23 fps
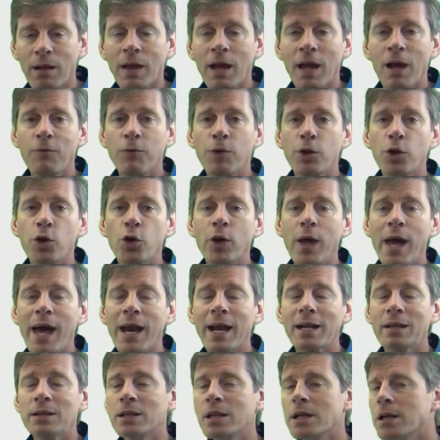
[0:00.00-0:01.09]
If we look at
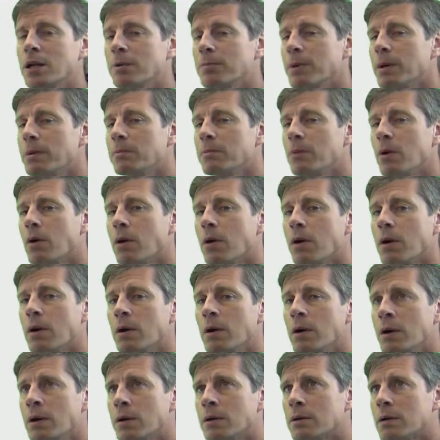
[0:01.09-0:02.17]
it a little bit more
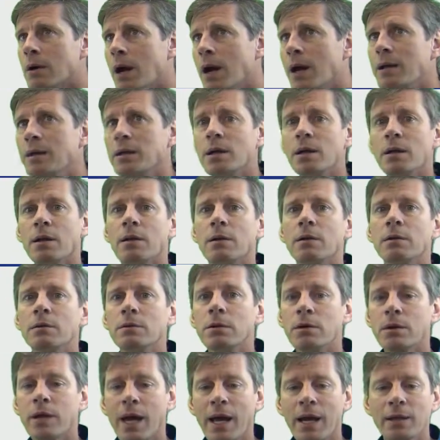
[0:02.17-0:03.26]
granular,
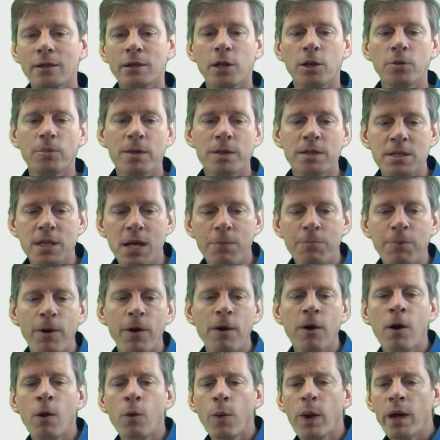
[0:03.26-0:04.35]
look at it a little bit
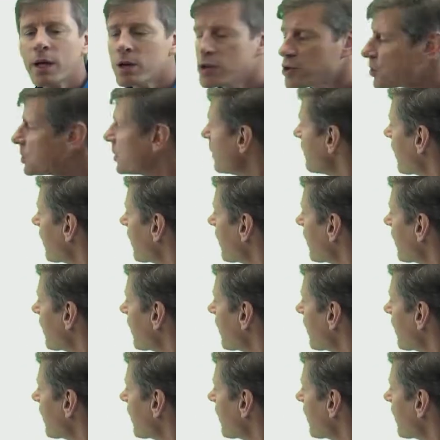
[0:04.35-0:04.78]
deeper, we can see